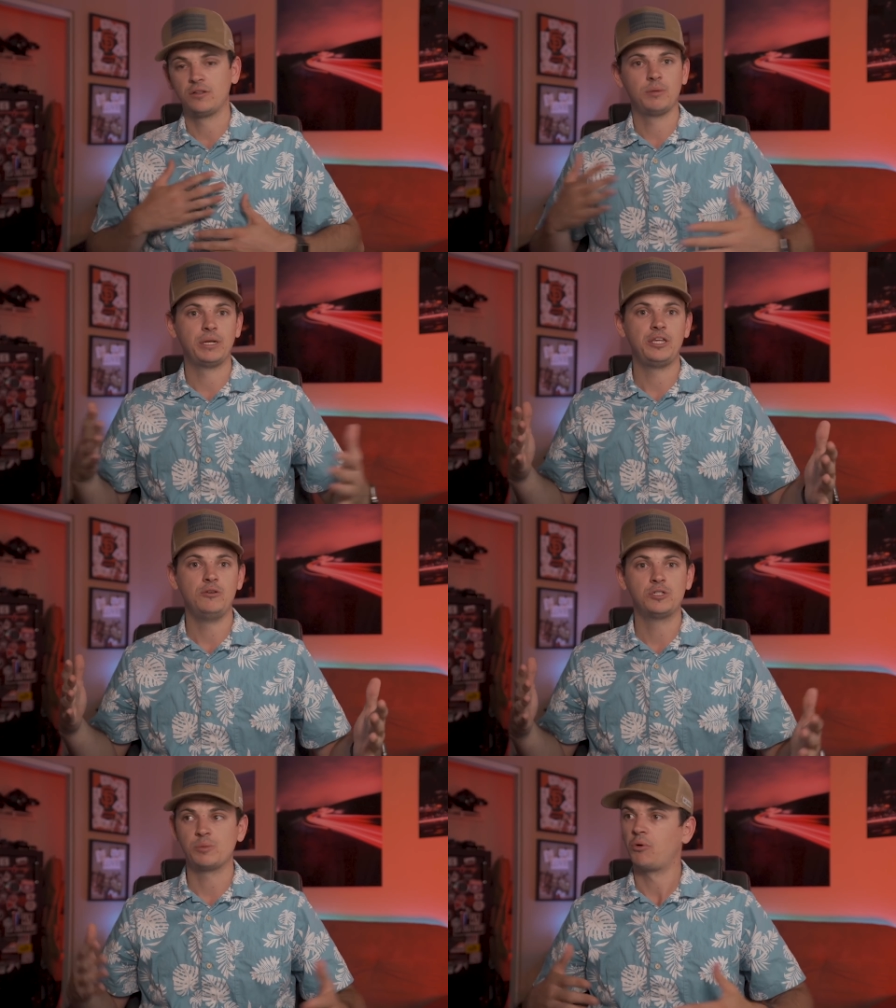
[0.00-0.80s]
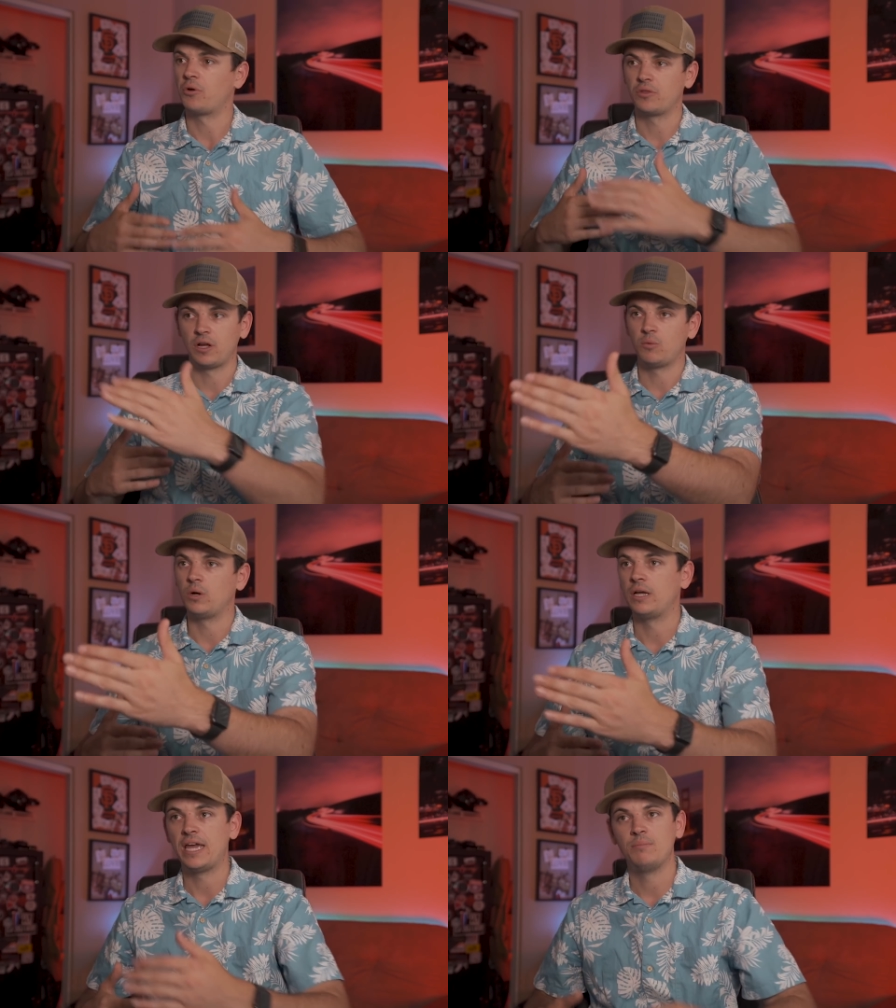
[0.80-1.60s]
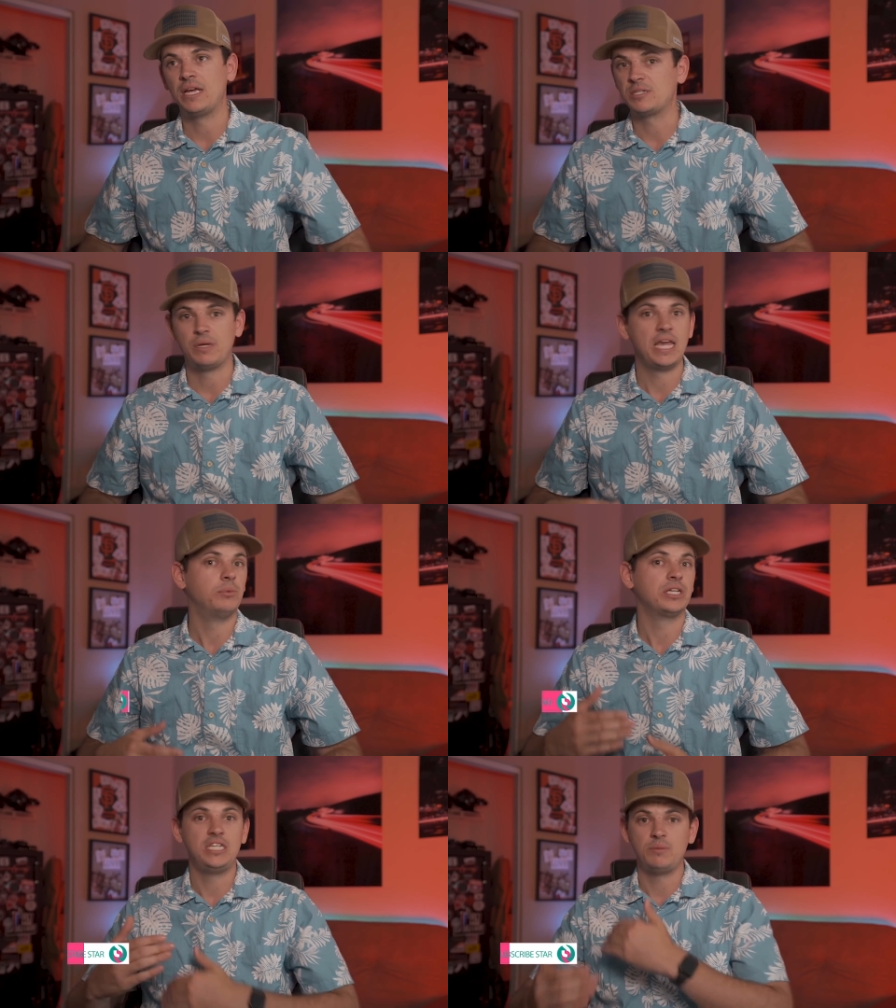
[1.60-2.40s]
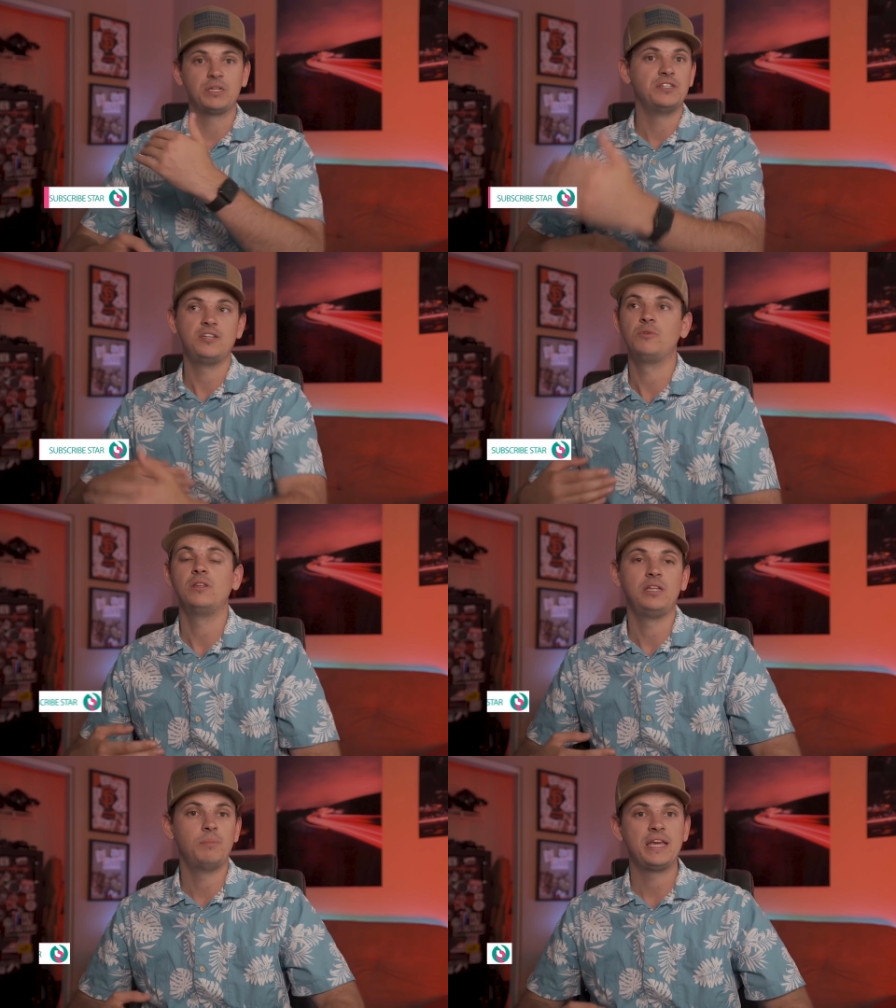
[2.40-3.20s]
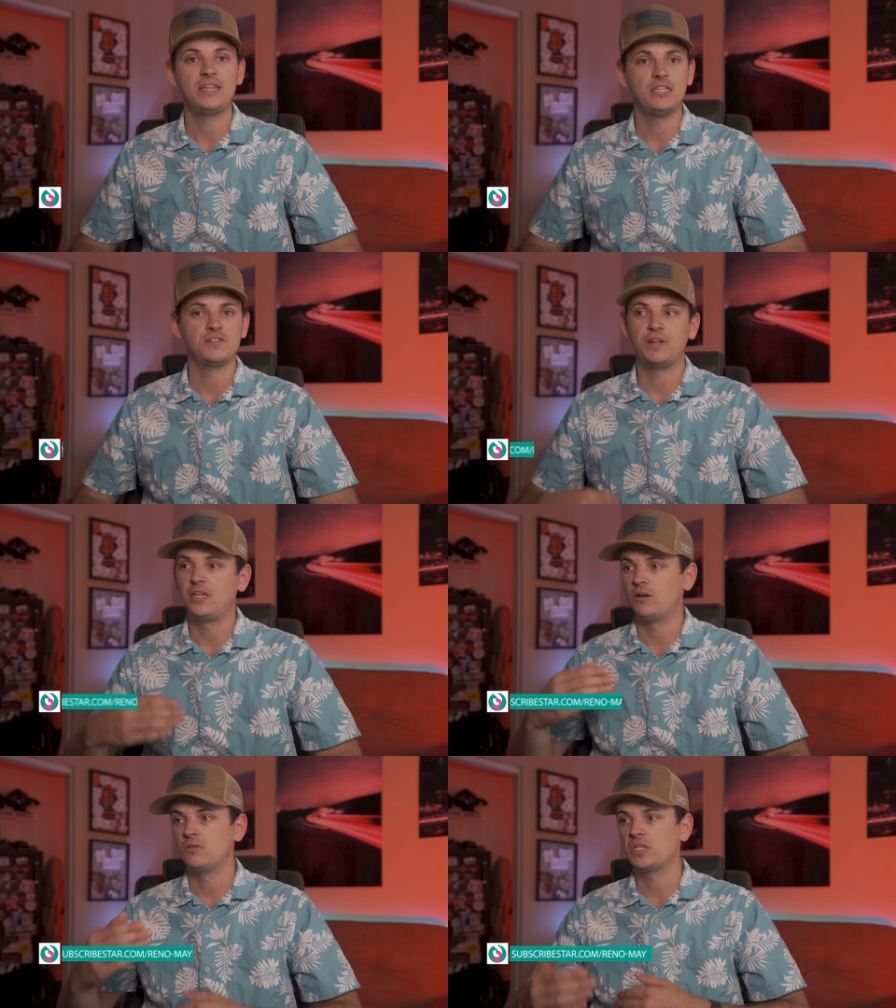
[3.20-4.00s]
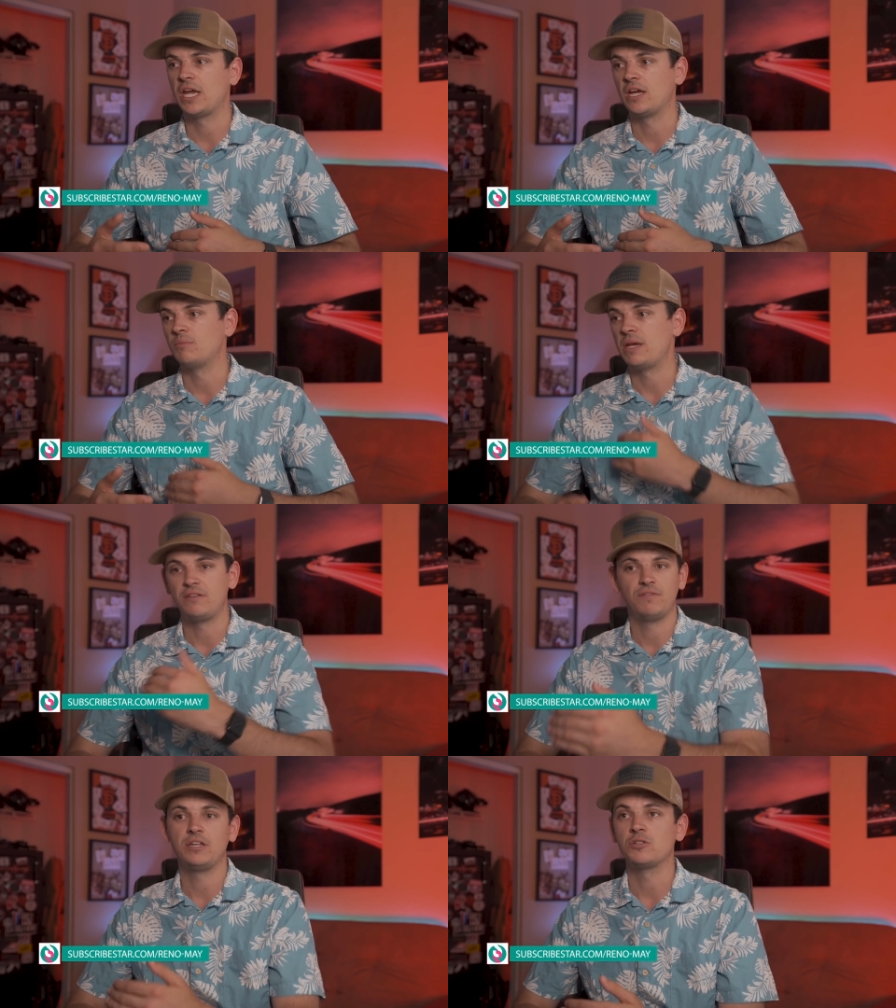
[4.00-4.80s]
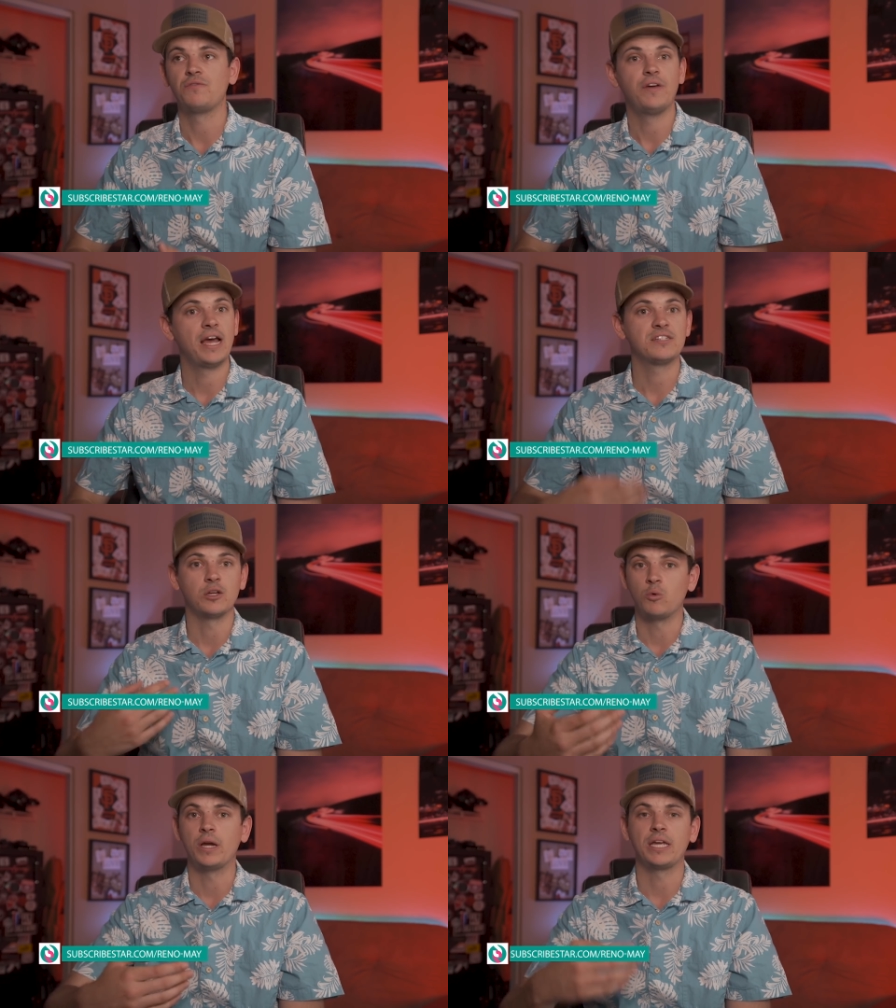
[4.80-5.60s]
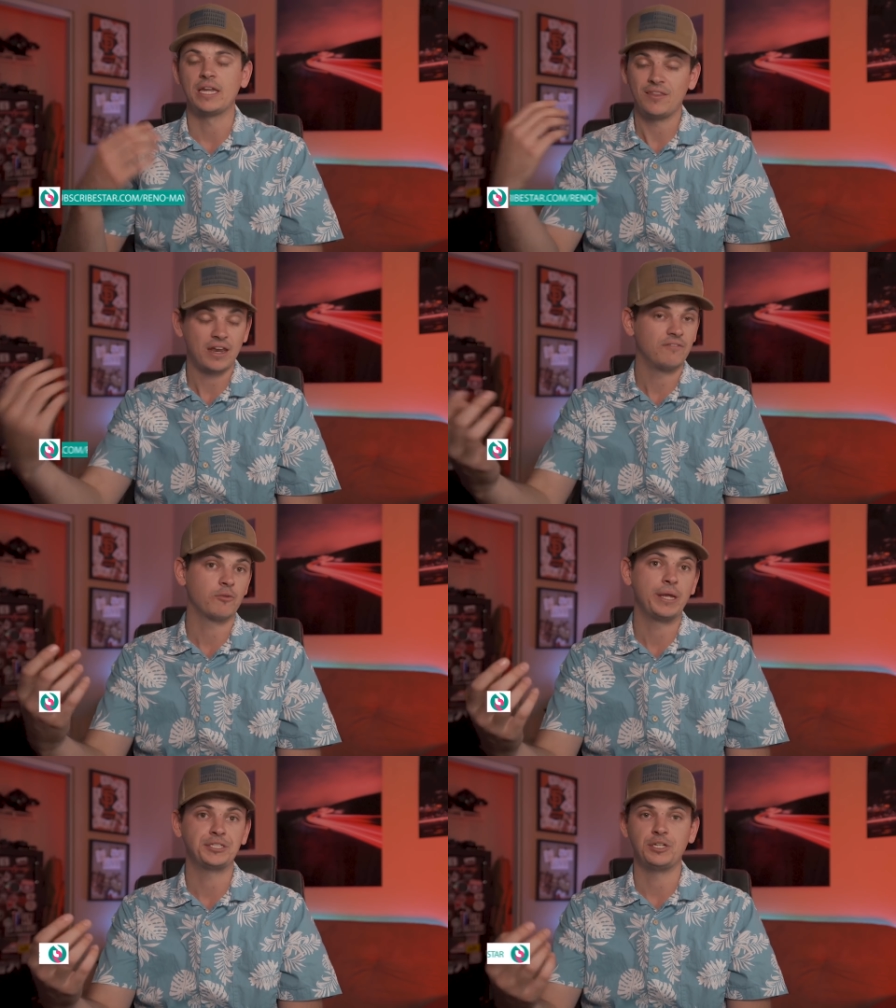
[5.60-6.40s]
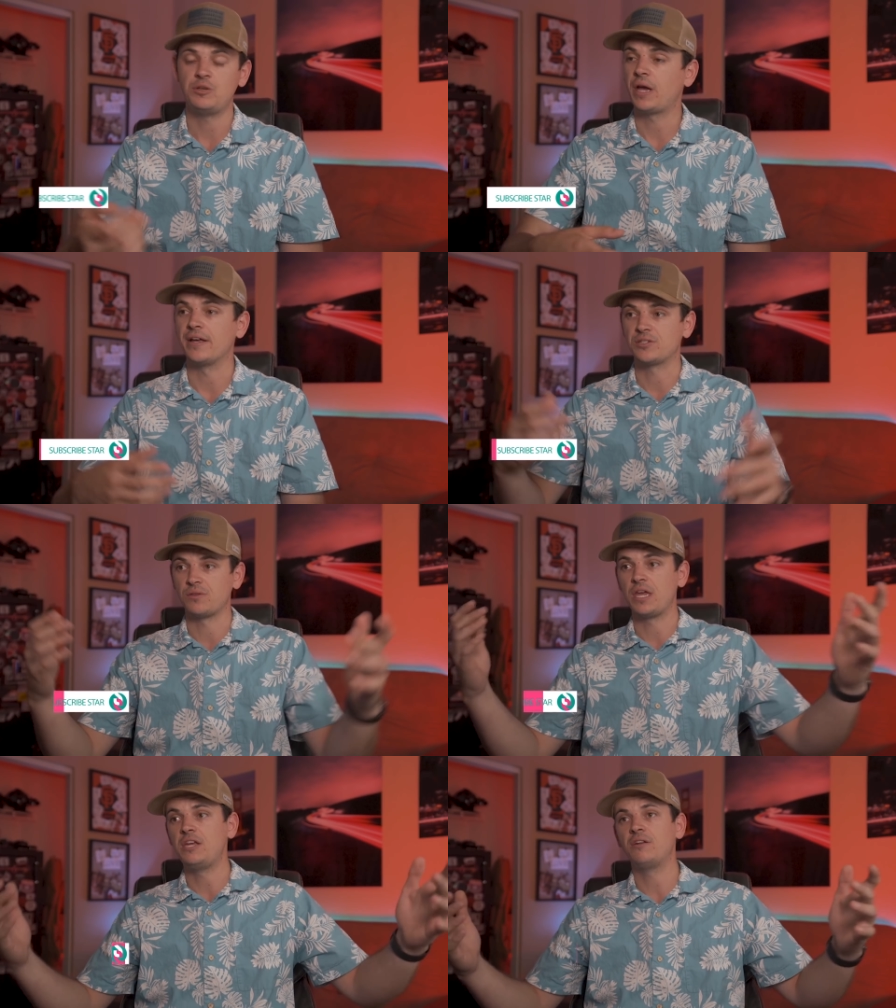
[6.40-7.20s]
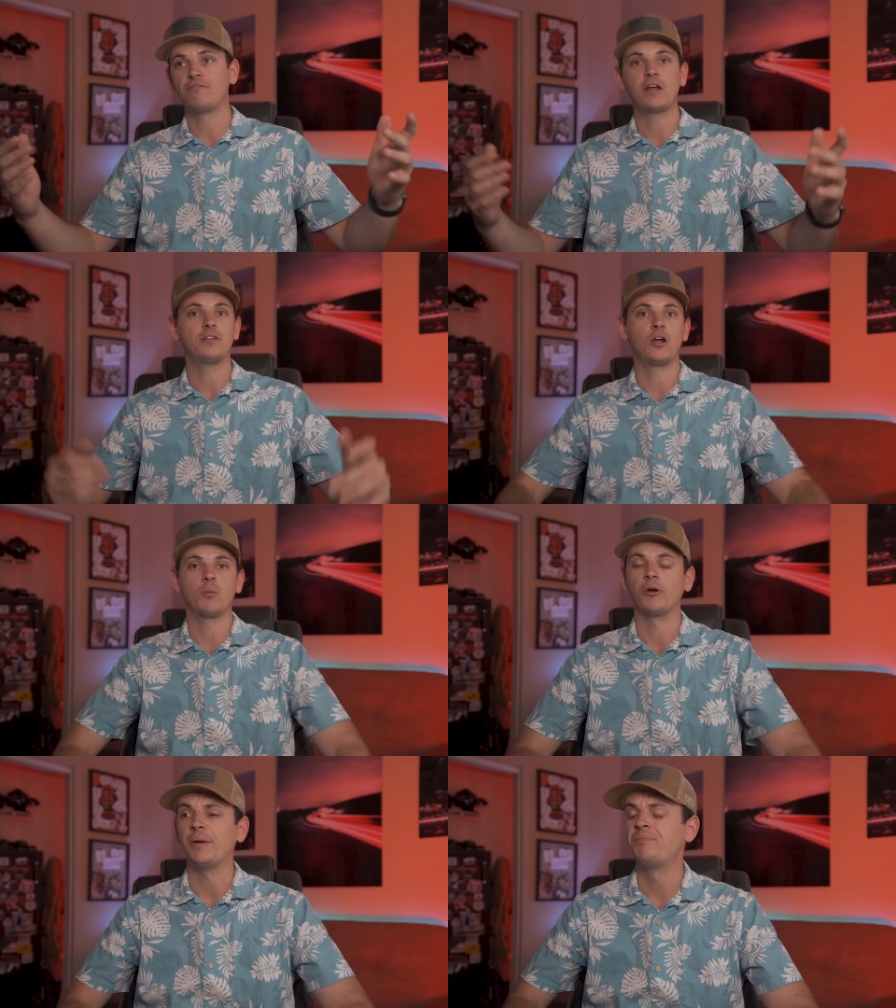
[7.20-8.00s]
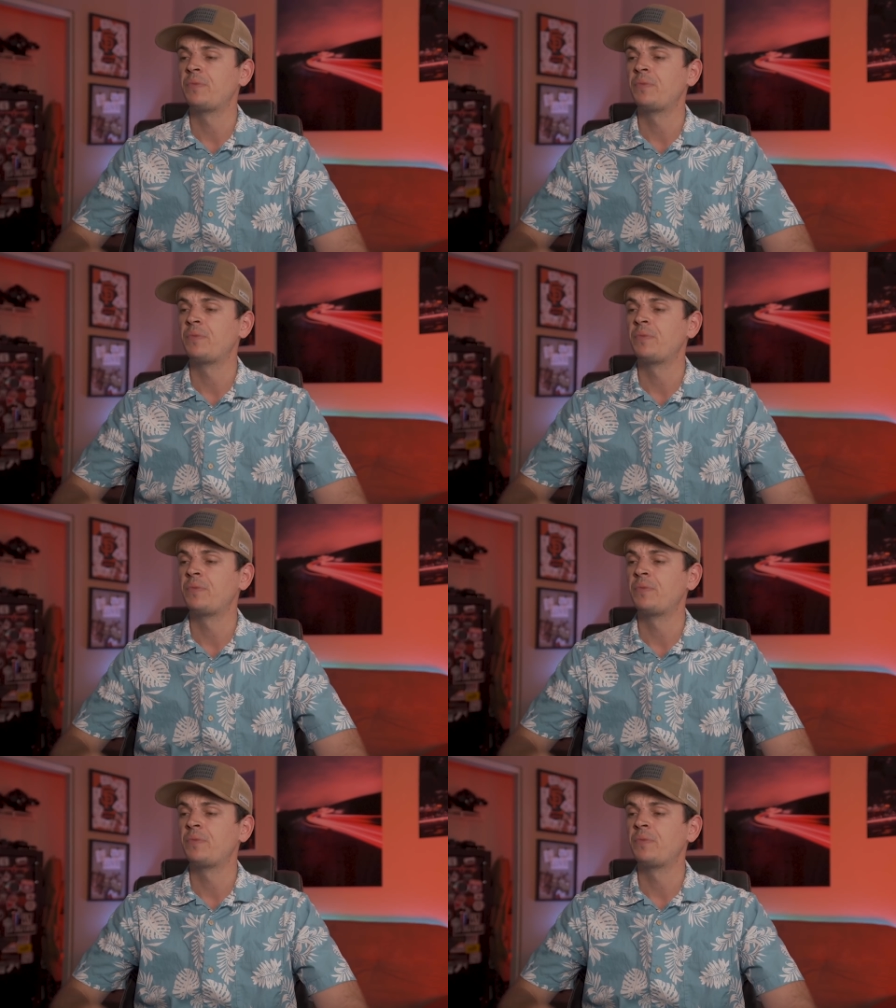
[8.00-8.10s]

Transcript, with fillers: They've been a huge supporter. They're what makes me able to keep continually making these videos and making videos fast and quick and getting that information to you guys. So thank you to Franklin Armory.